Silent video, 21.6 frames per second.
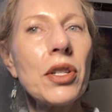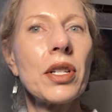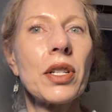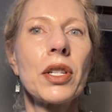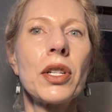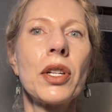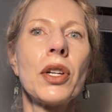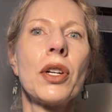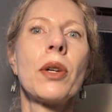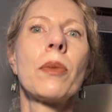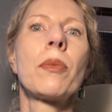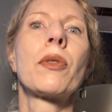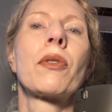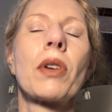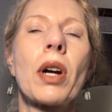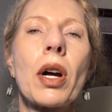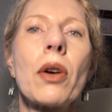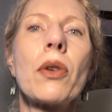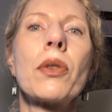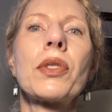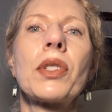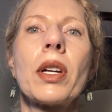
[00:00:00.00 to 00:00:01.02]
tube
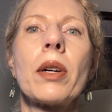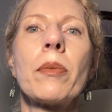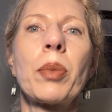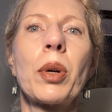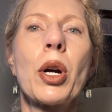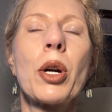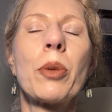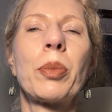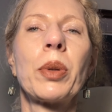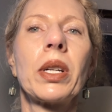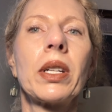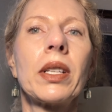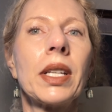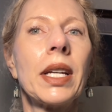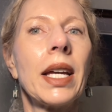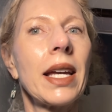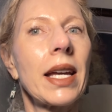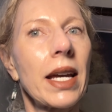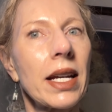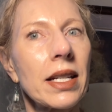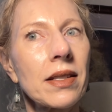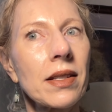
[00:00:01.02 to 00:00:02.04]
grows appropriately,
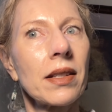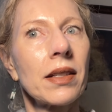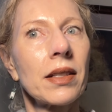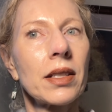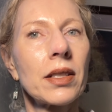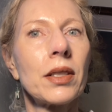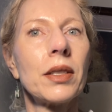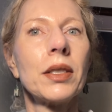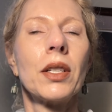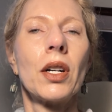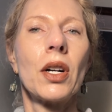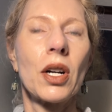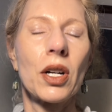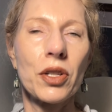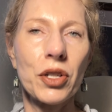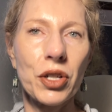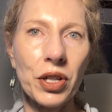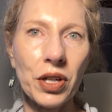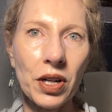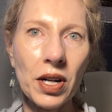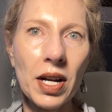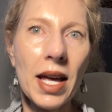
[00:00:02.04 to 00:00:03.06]
gets a little
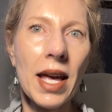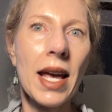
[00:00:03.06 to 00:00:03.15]
larger,